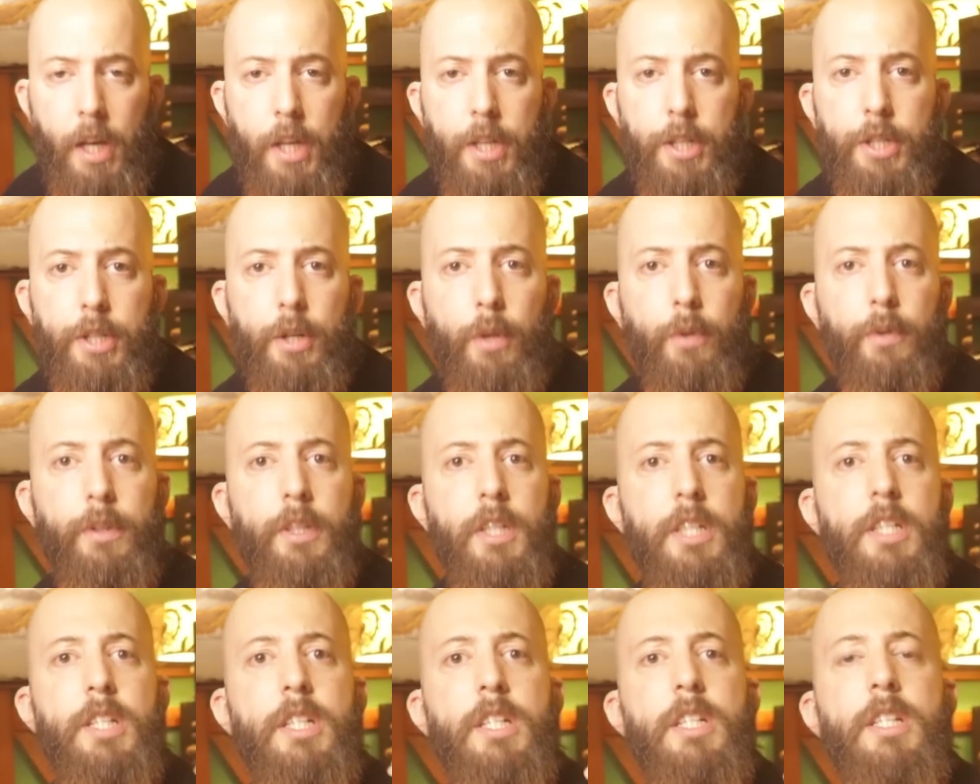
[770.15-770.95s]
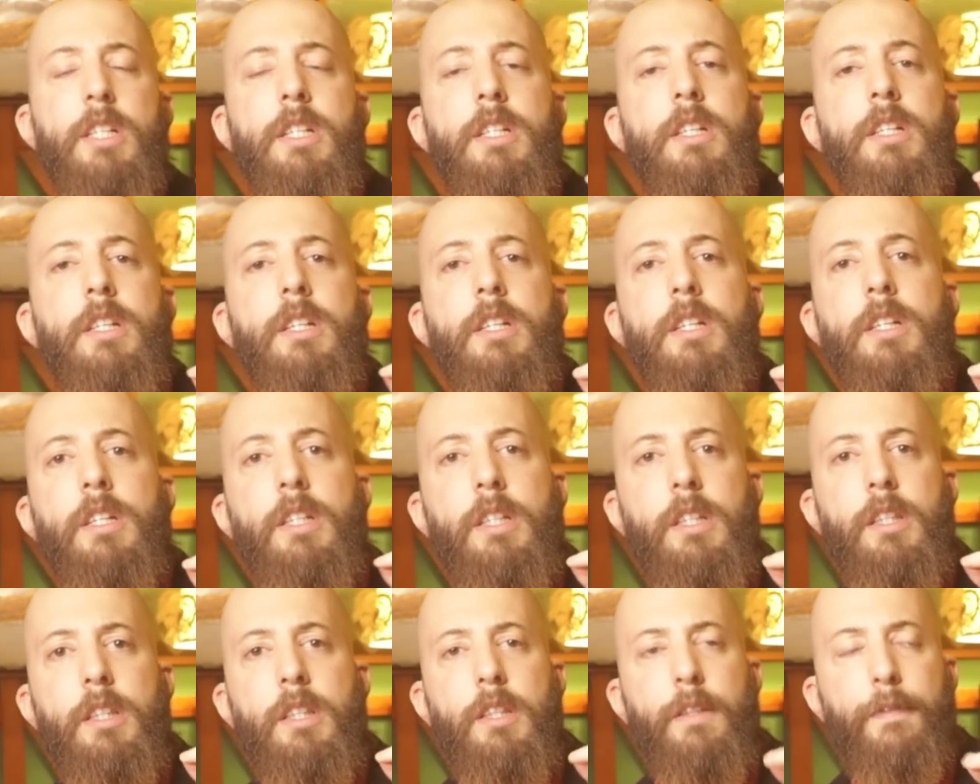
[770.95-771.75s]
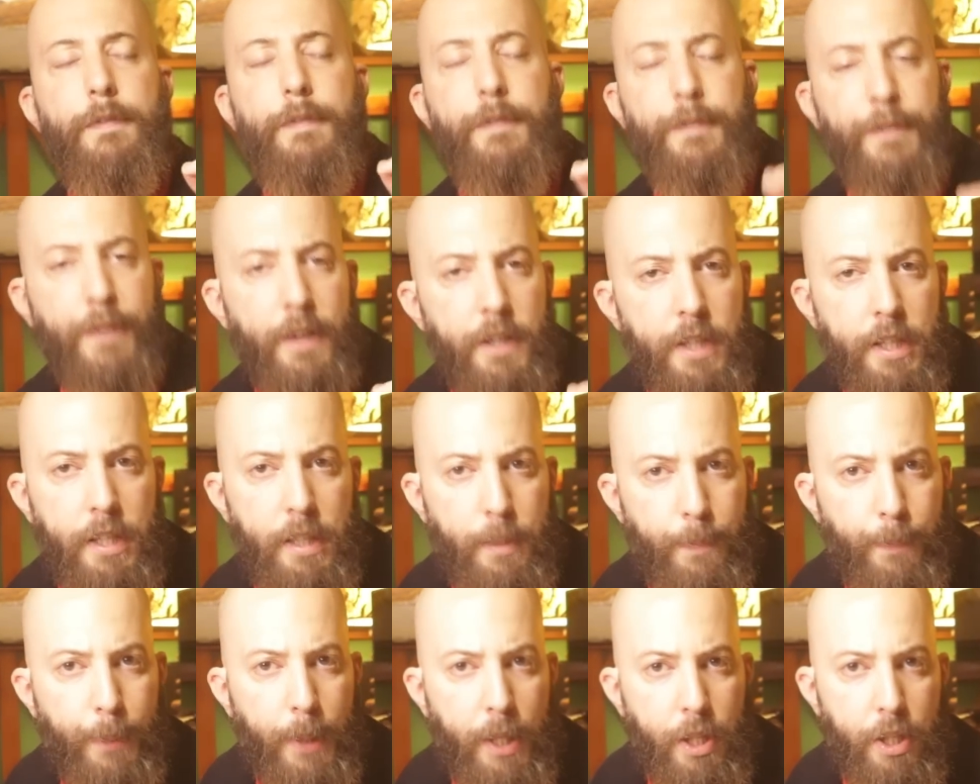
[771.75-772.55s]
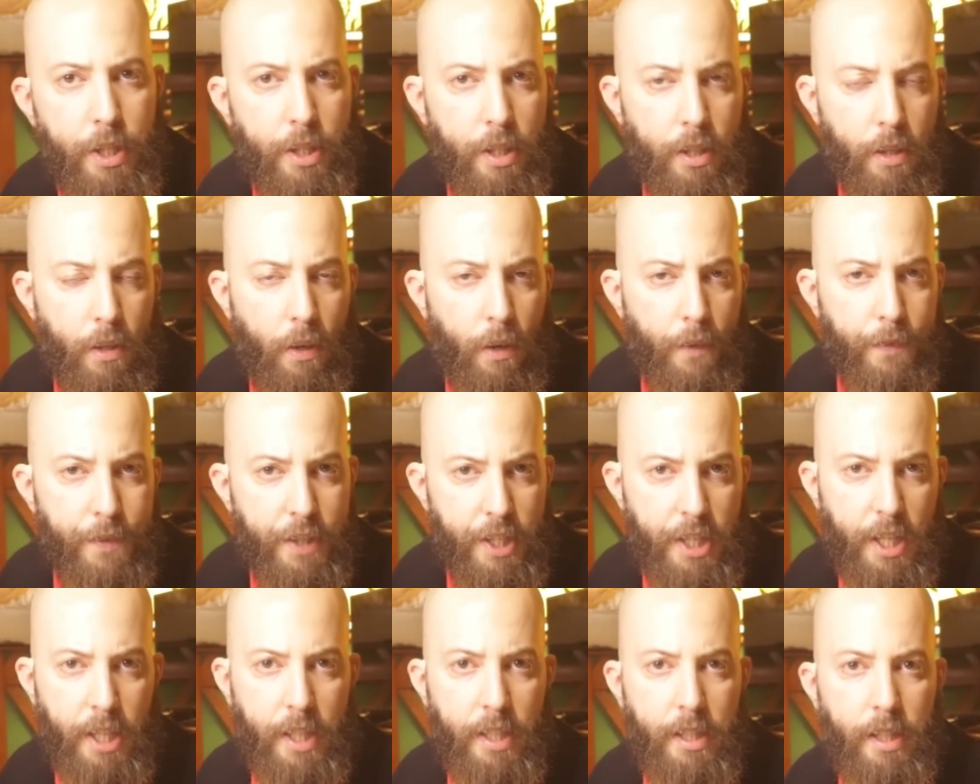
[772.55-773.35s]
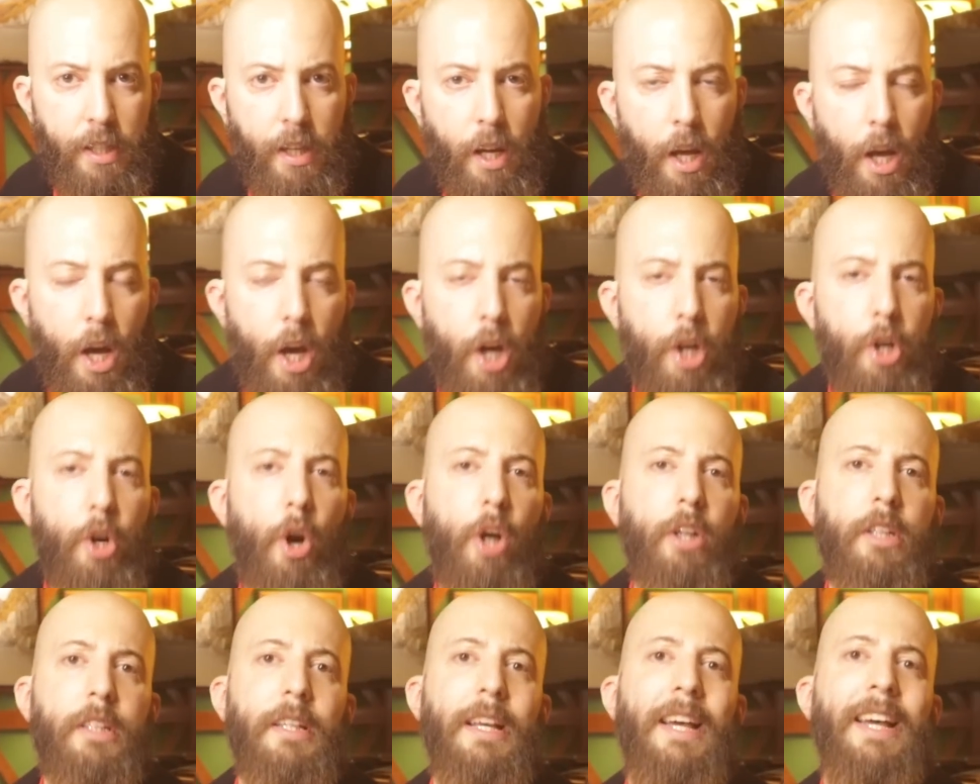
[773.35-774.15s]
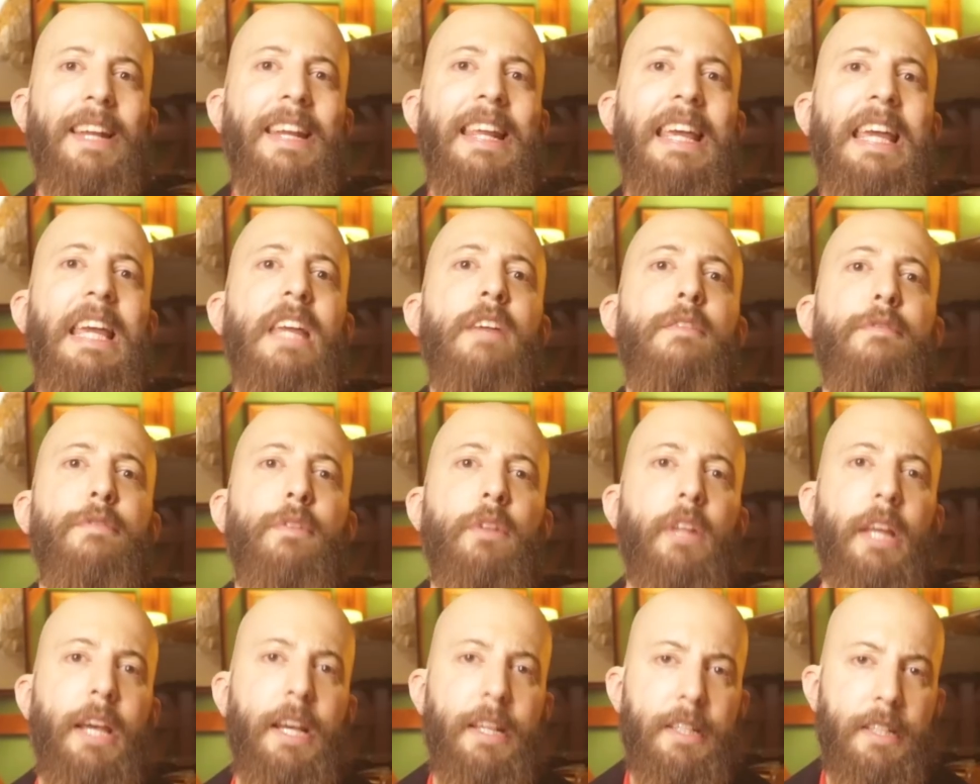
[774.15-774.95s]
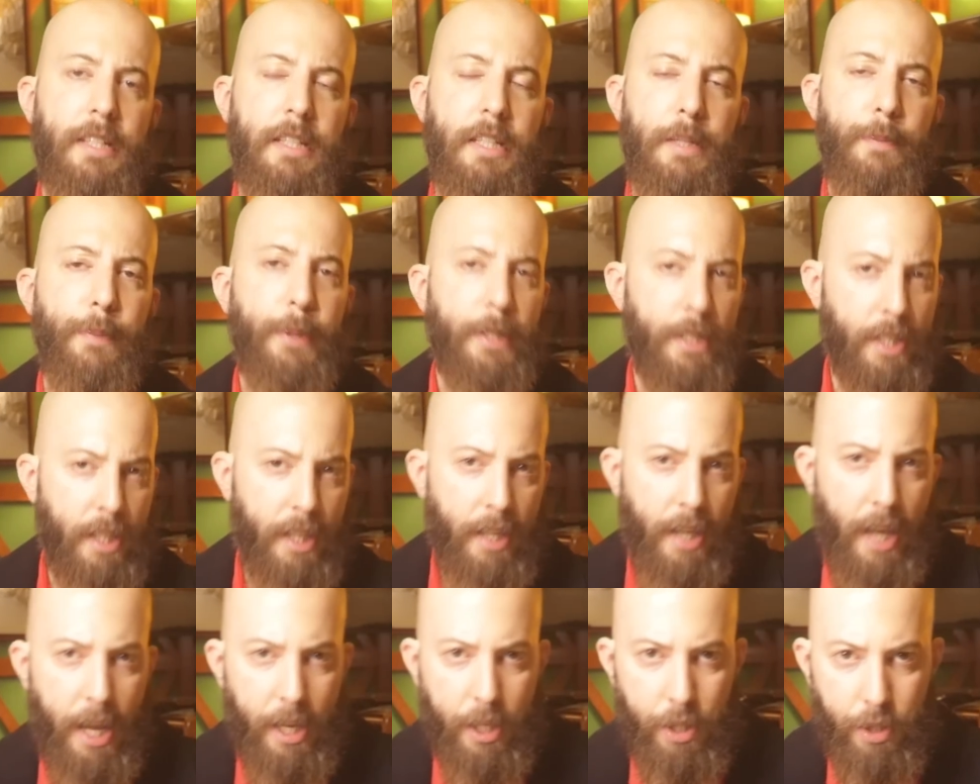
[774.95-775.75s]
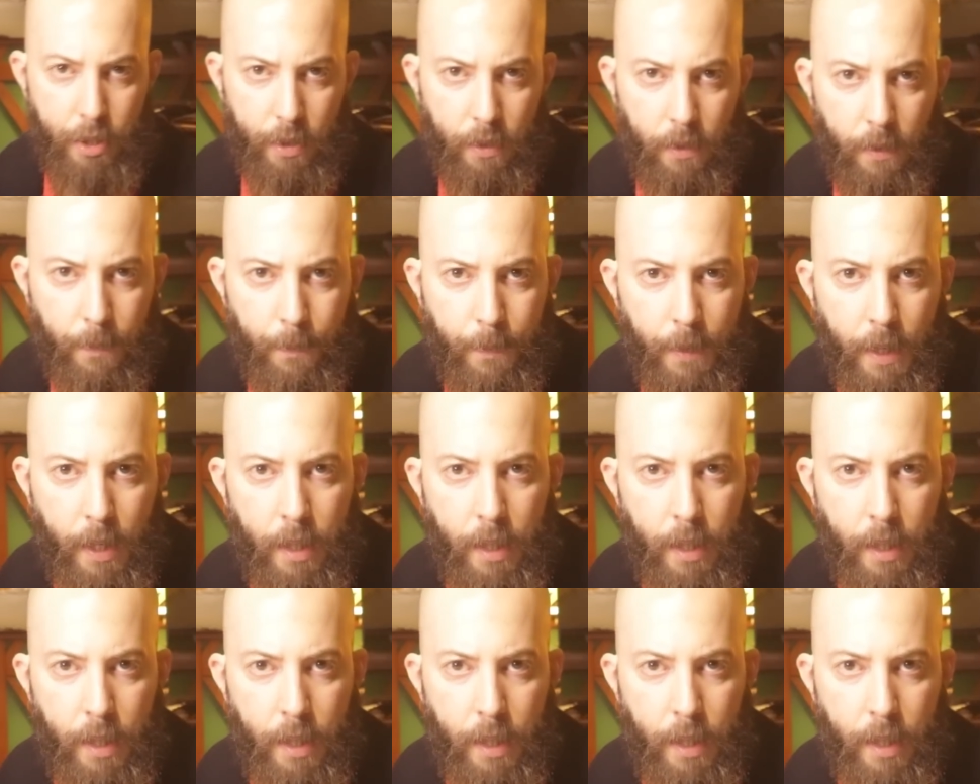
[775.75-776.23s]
So this is the first depiction of Satan, not an evil entity, but an angel,